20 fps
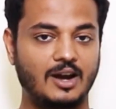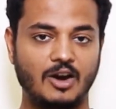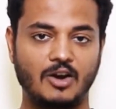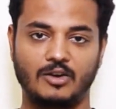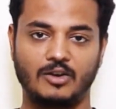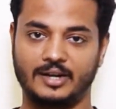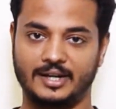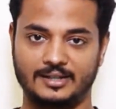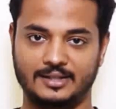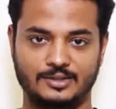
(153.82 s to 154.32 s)

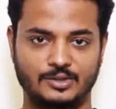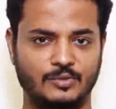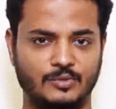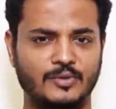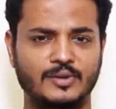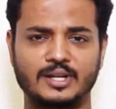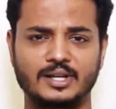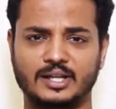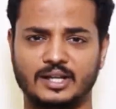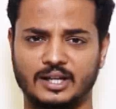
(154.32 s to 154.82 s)
Alright, so we
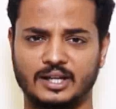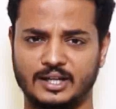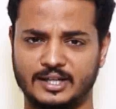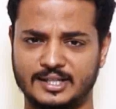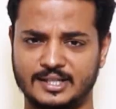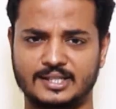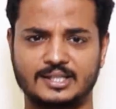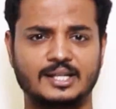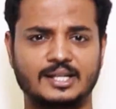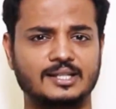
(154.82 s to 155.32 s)
will
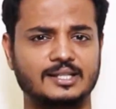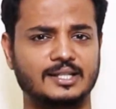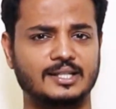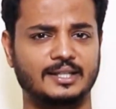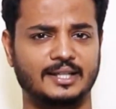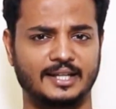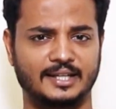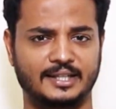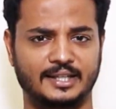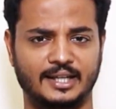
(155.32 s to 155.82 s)
discuss in
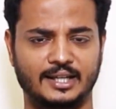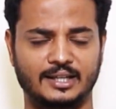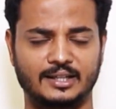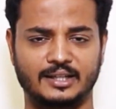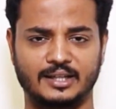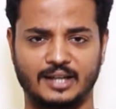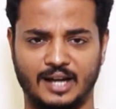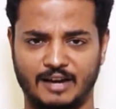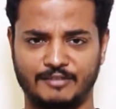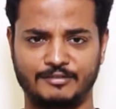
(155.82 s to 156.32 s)
detail
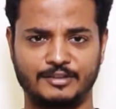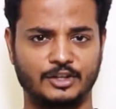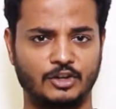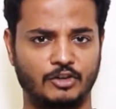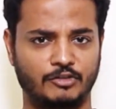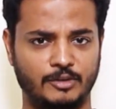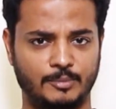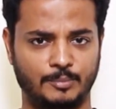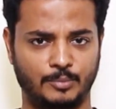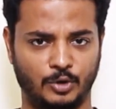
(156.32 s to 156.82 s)
graphing
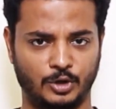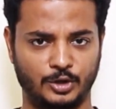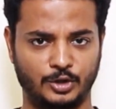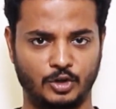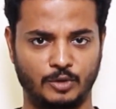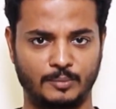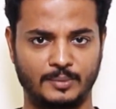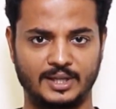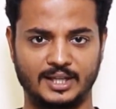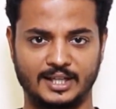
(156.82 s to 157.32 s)
of a
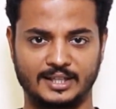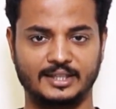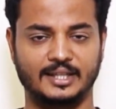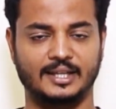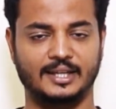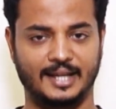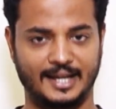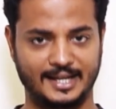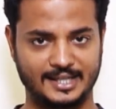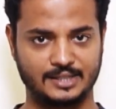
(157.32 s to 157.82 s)
polynomial in
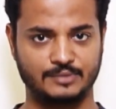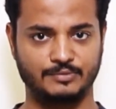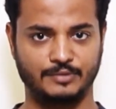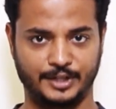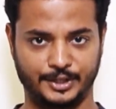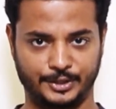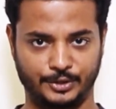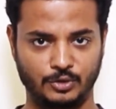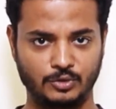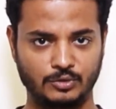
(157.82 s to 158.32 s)
the next
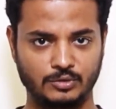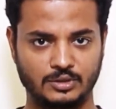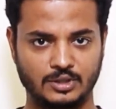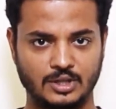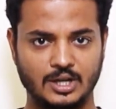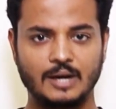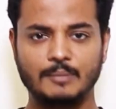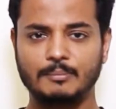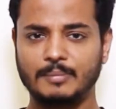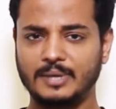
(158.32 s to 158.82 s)
video,
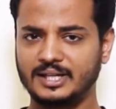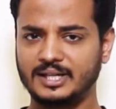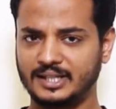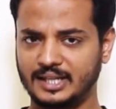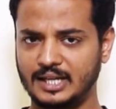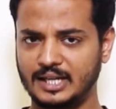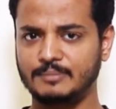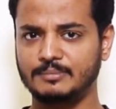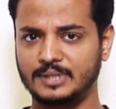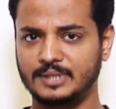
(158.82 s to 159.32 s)
but
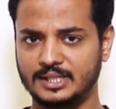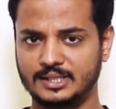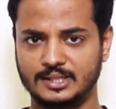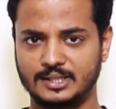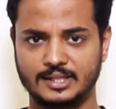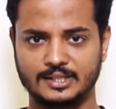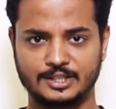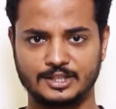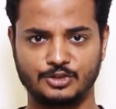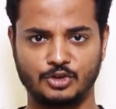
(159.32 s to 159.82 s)
keep these
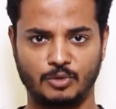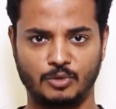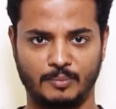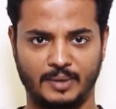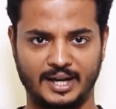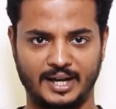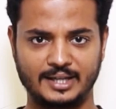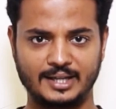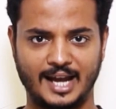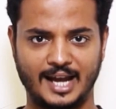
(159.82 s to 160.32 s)
things in your
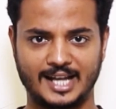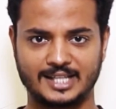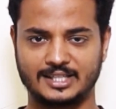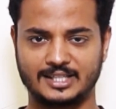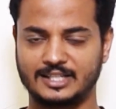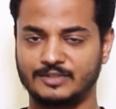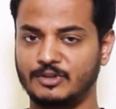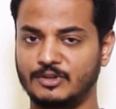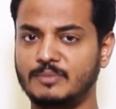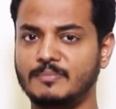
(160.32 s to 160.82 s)
mind as
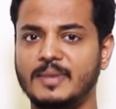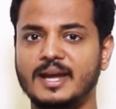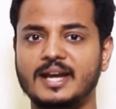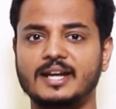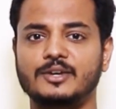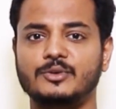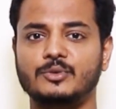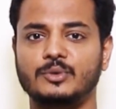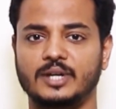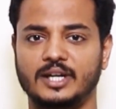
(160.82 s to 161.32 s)
it will
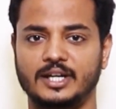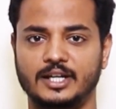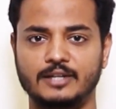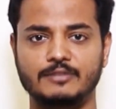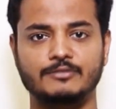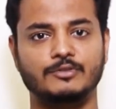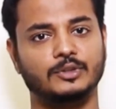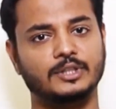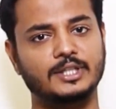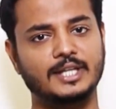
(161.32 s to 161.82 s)
make you
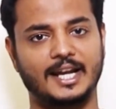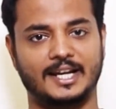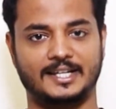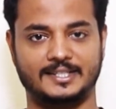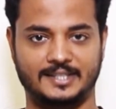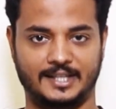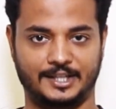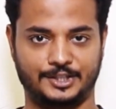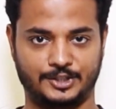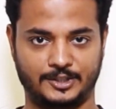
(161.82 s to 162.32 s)
ready for the
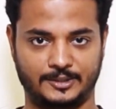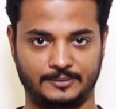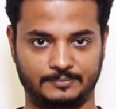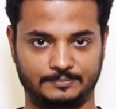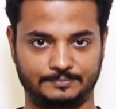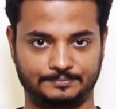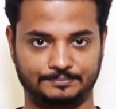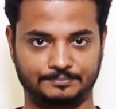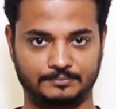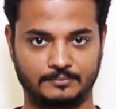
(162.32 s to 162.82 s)
next section.
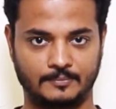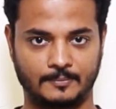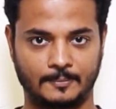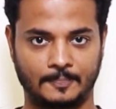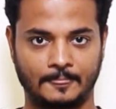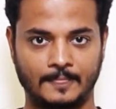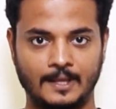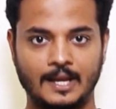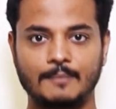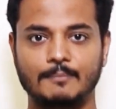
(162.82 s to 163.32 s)

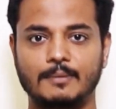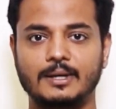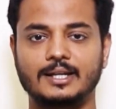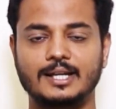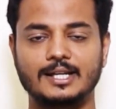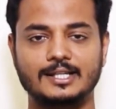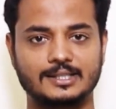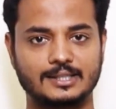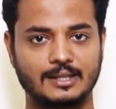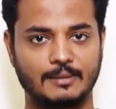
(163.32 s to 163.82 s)
But
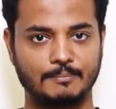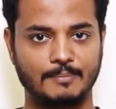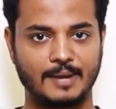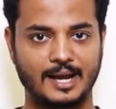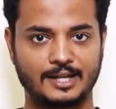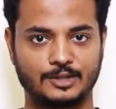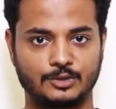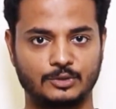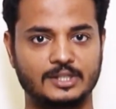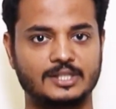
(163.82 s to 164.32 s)
let's come
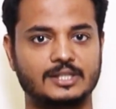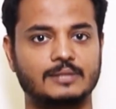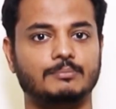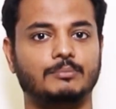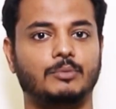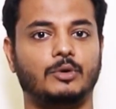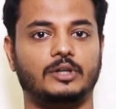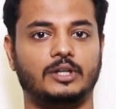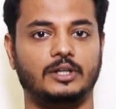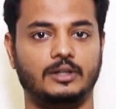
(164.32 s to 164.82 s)
back to this
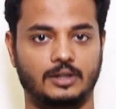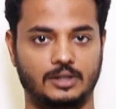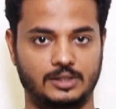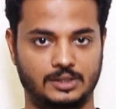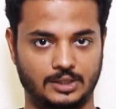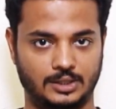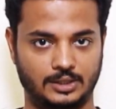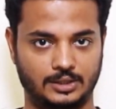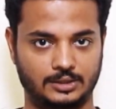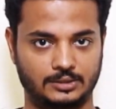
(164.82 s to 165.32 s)
important
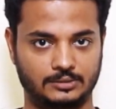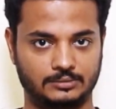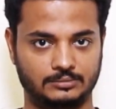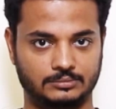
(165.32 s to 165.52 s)
result.